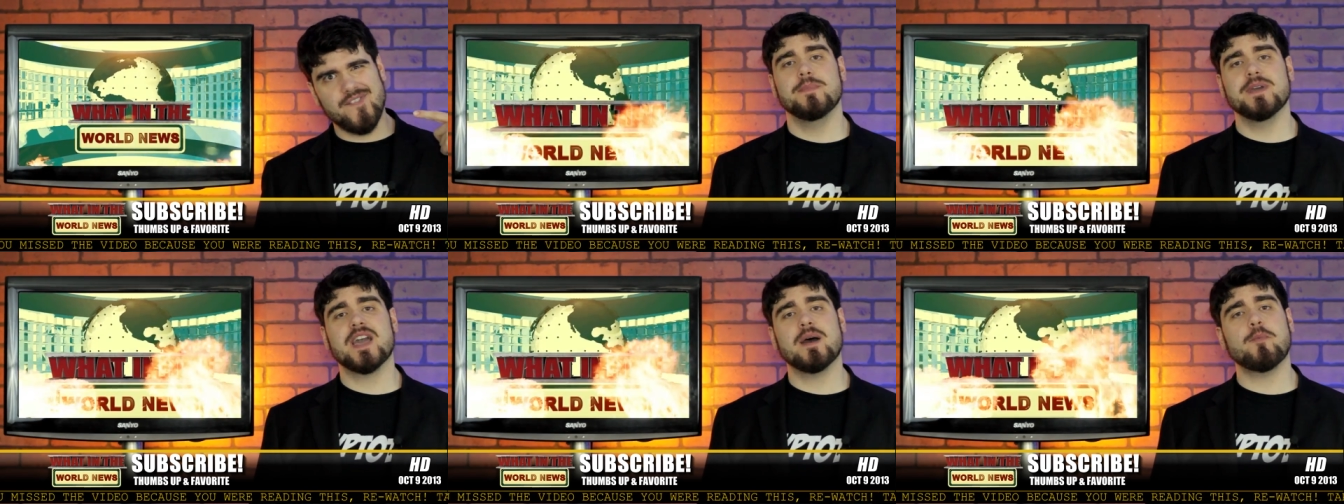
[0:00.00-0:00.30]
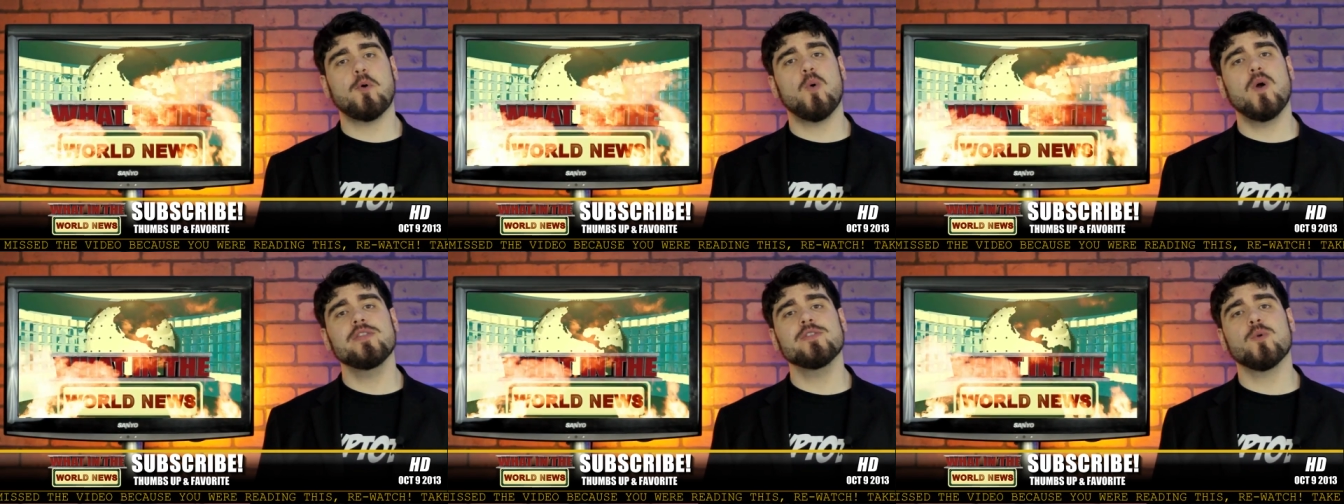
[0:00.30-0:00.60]
Become
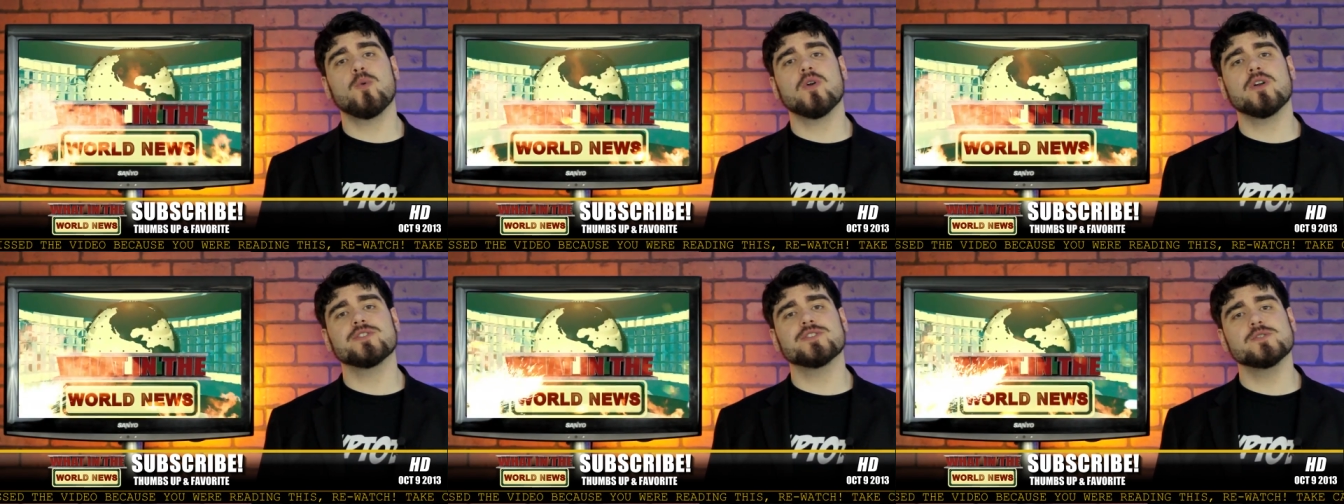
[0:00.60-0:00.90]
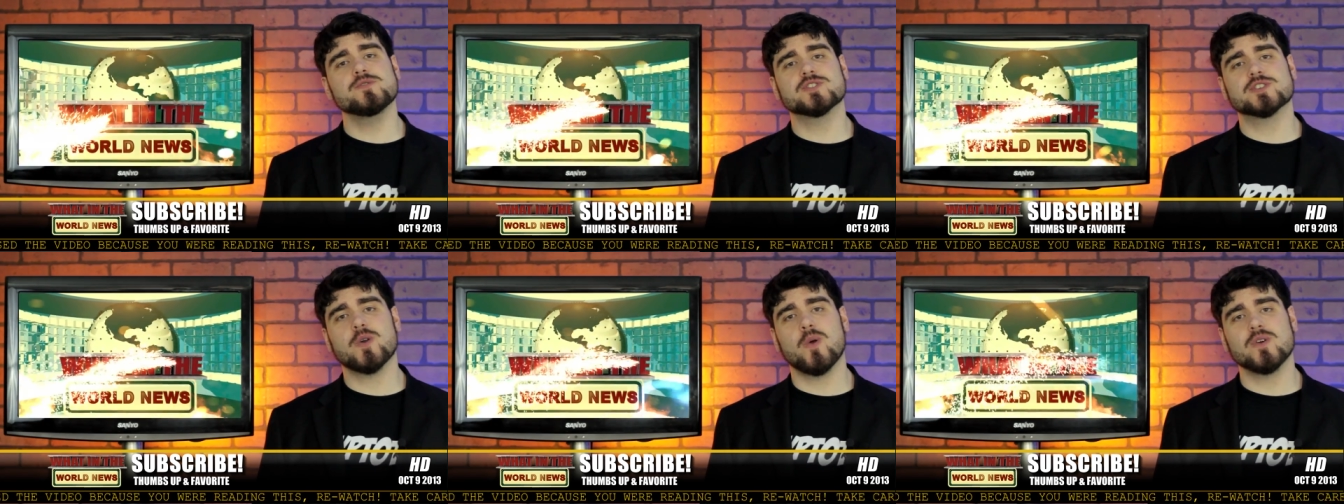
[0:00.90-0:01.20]
a What in the World
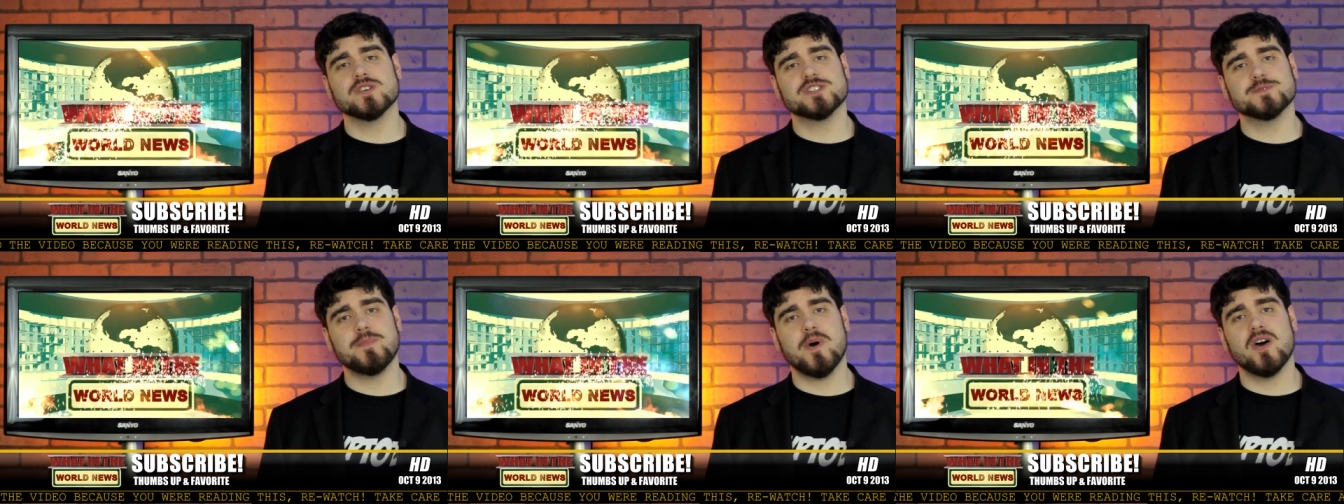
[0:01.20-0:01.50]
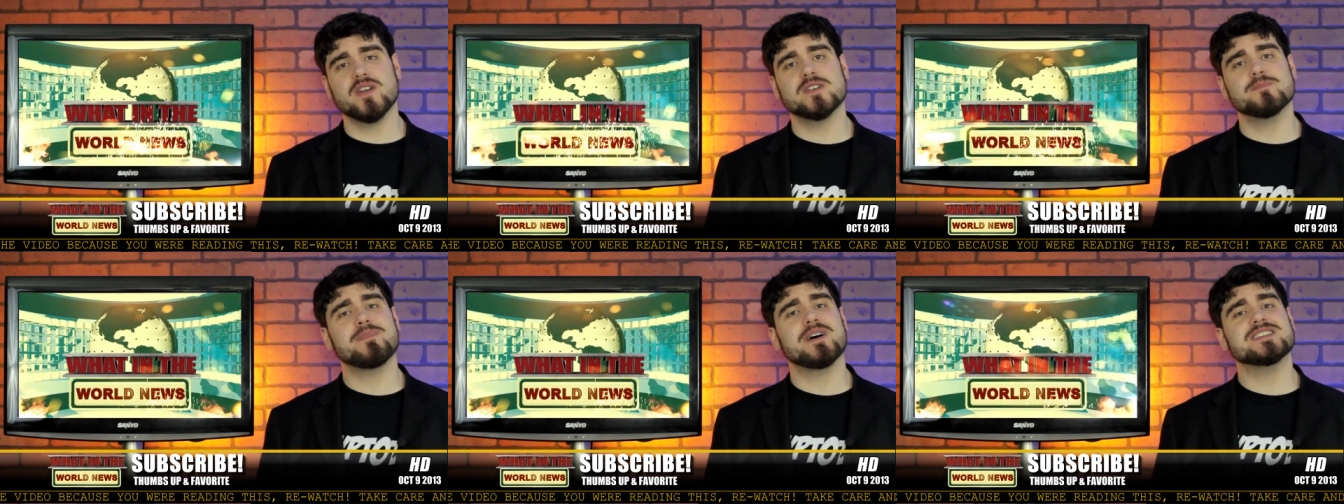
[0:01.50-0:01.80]
News
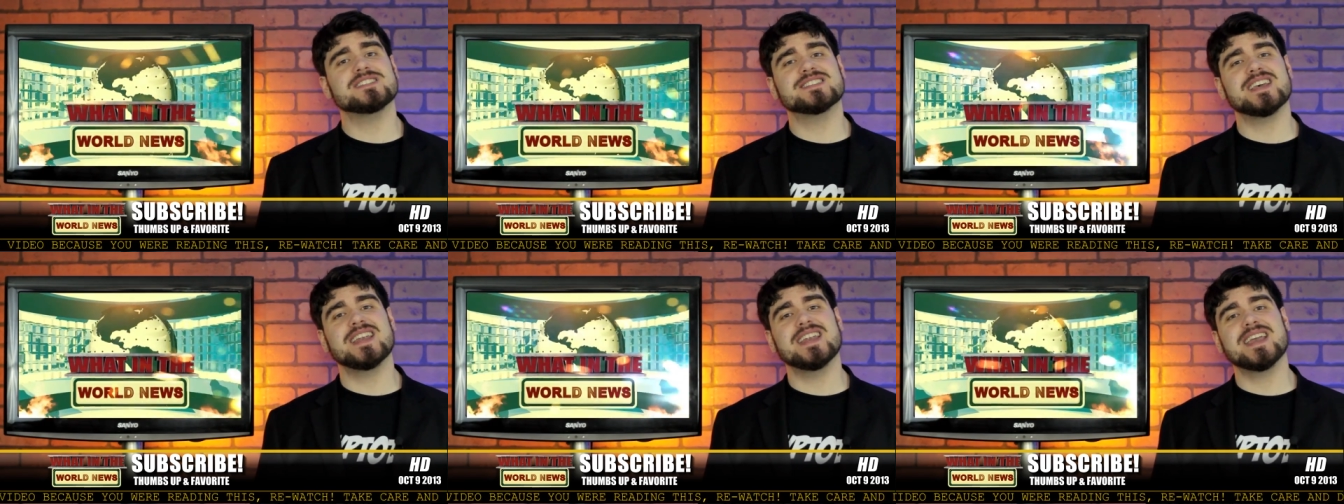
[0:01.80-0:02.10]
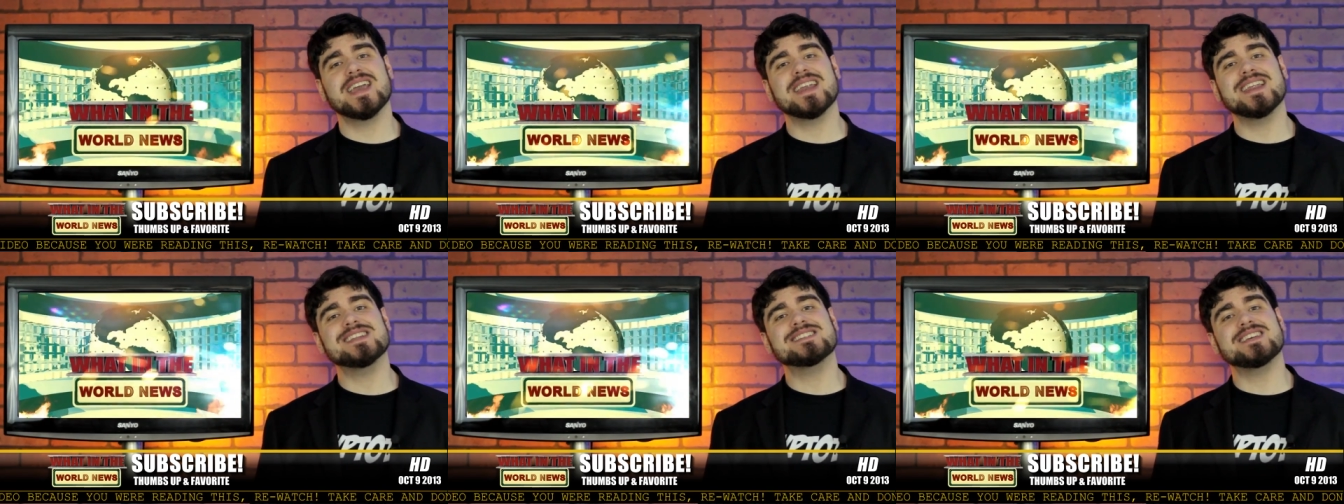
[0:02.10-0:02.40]
correspondent by
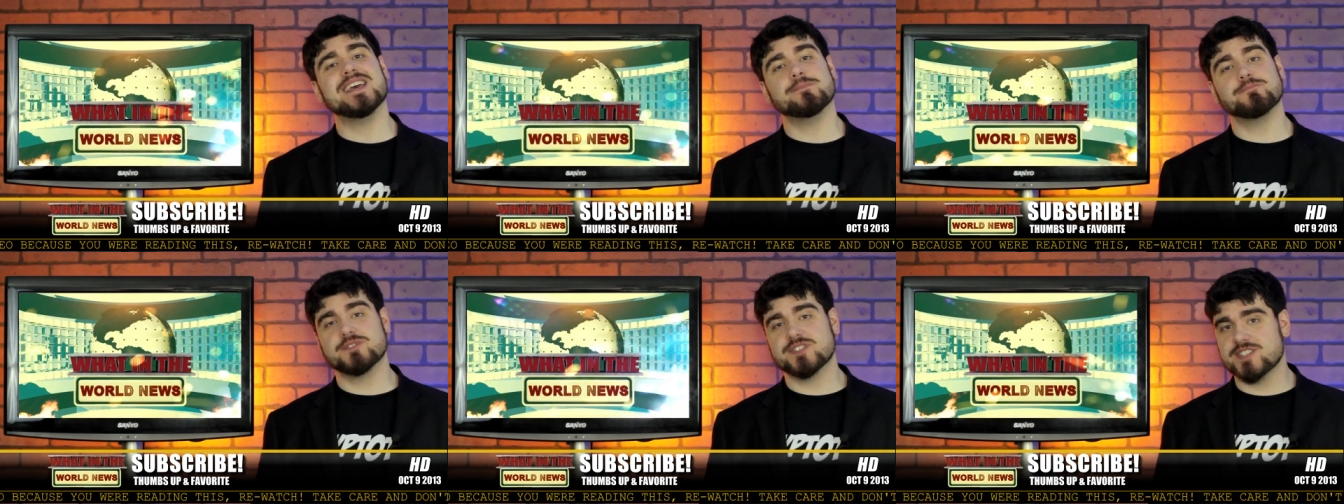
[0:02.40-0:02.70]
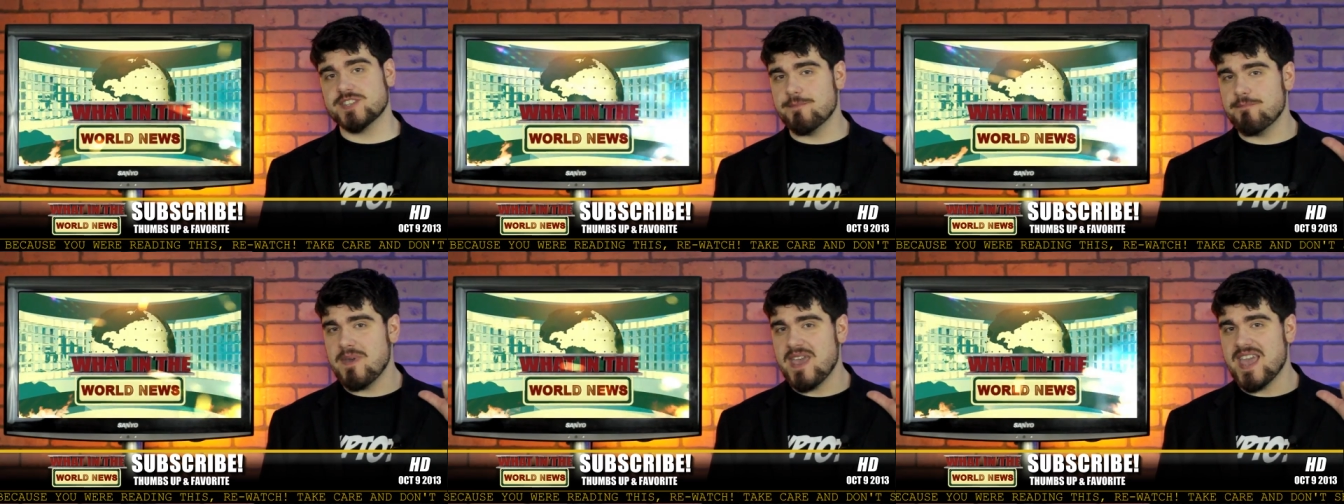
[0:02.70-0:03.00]
sending any tips
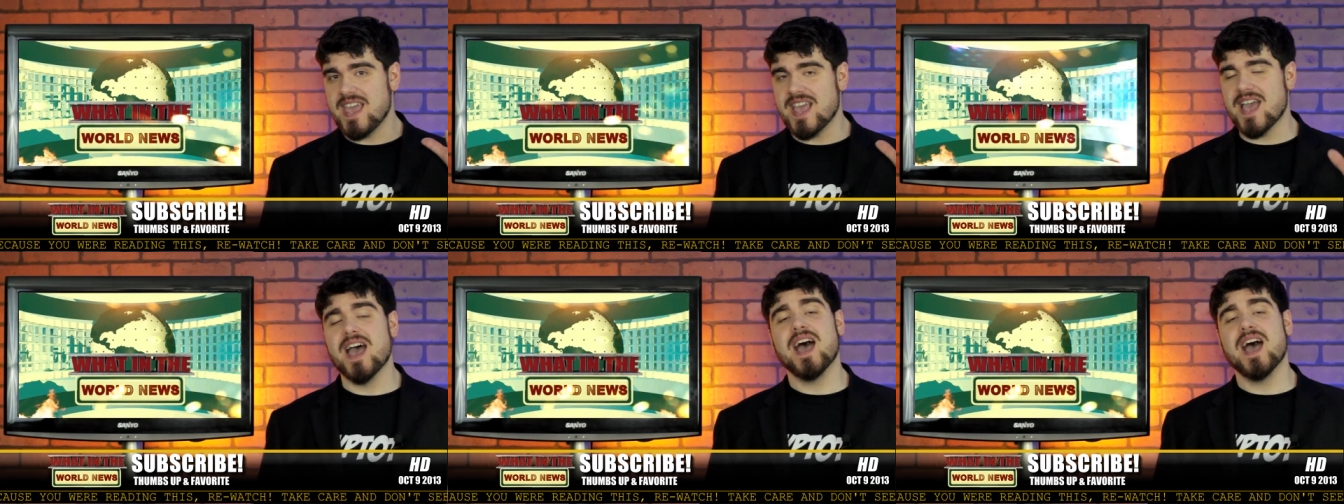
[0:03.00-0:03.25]
to me,